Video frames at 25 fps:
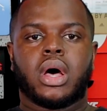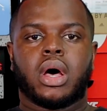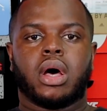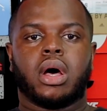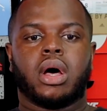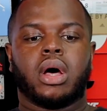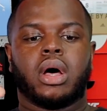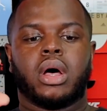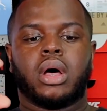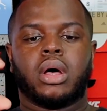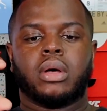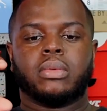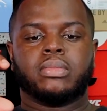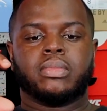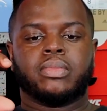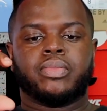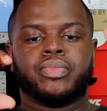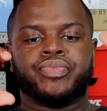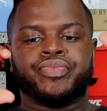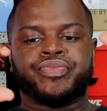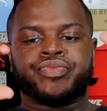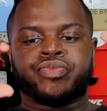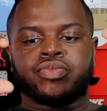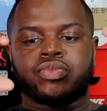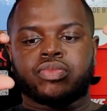
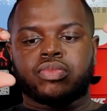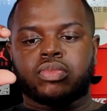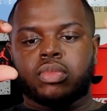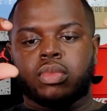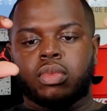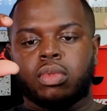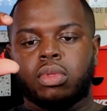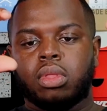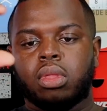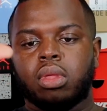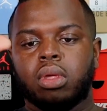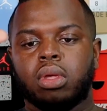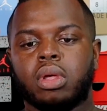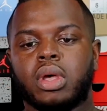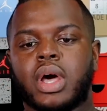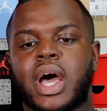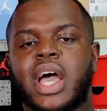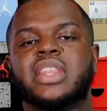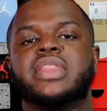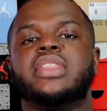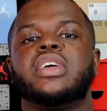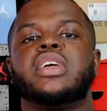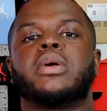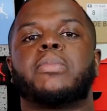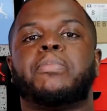I
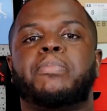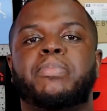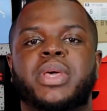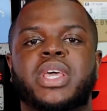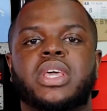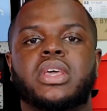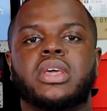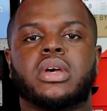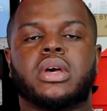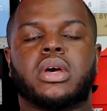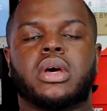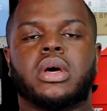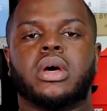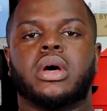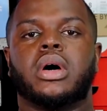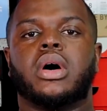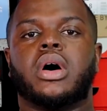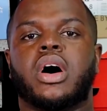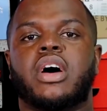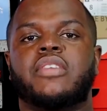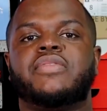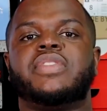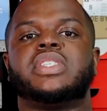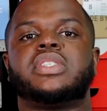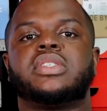think pink
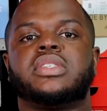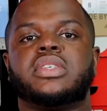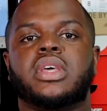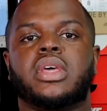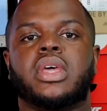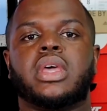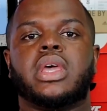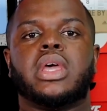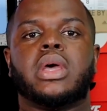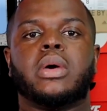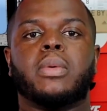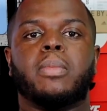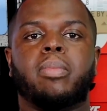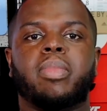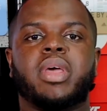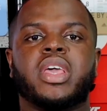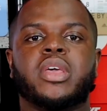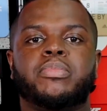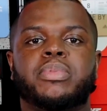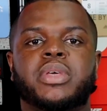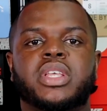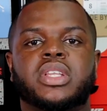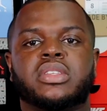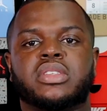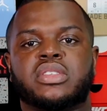obviously may
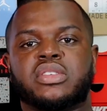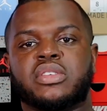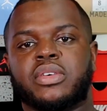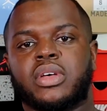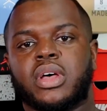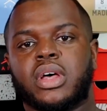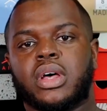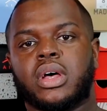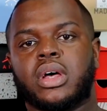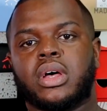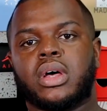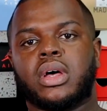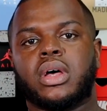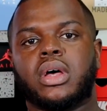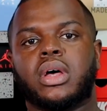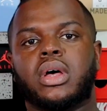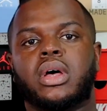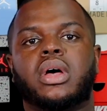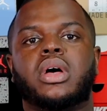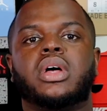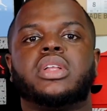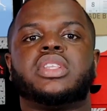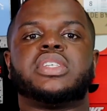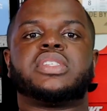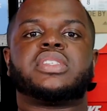be
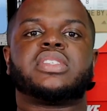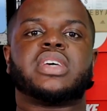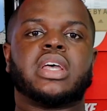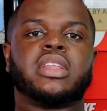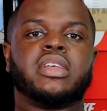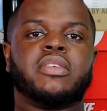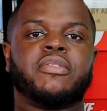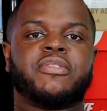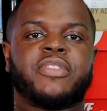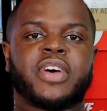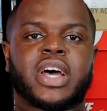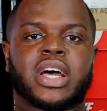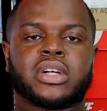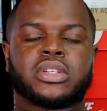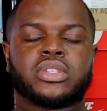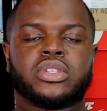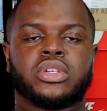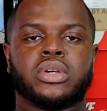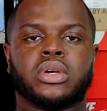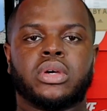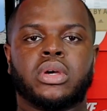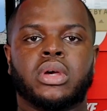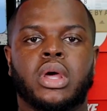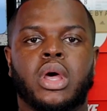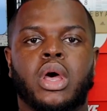a deciding
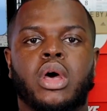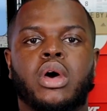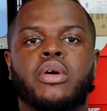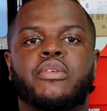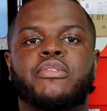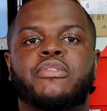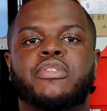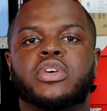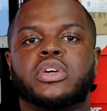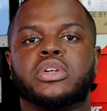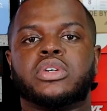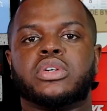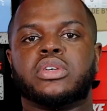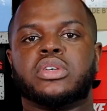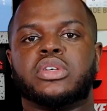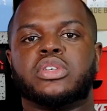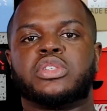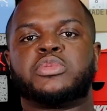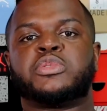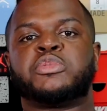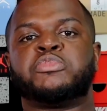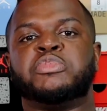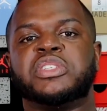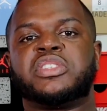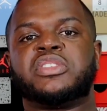factor for
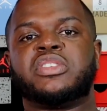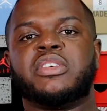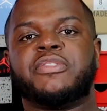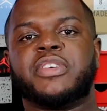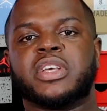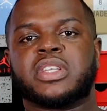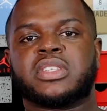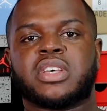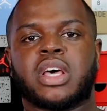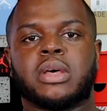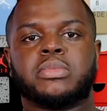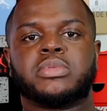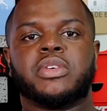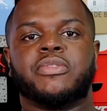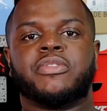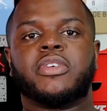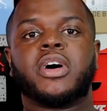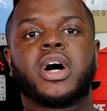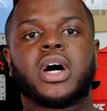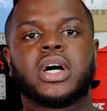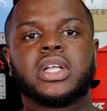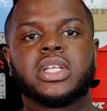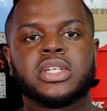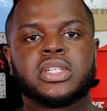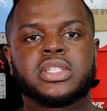specific types of
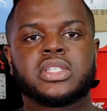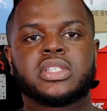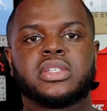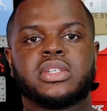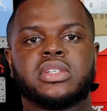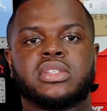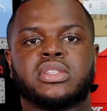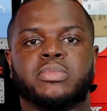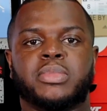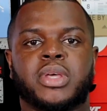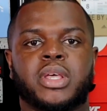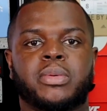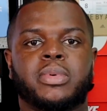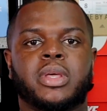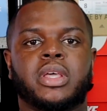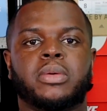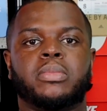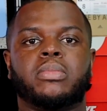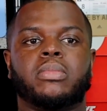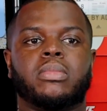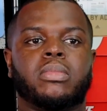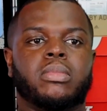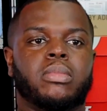audiences, maybe